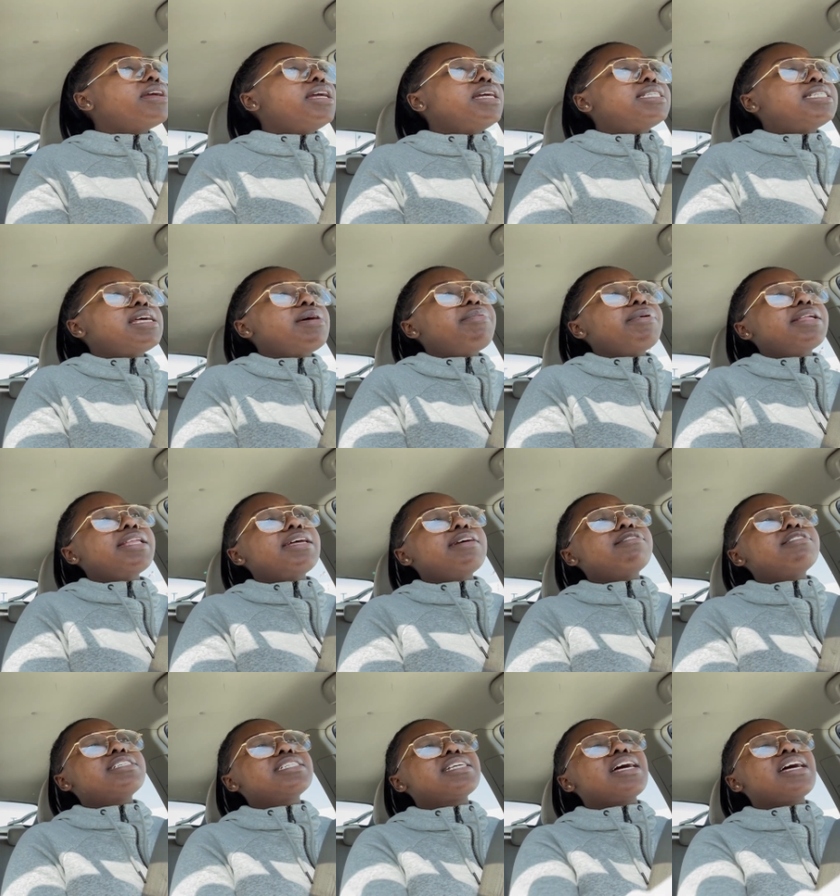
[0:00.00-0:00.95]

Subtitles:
Typically when it's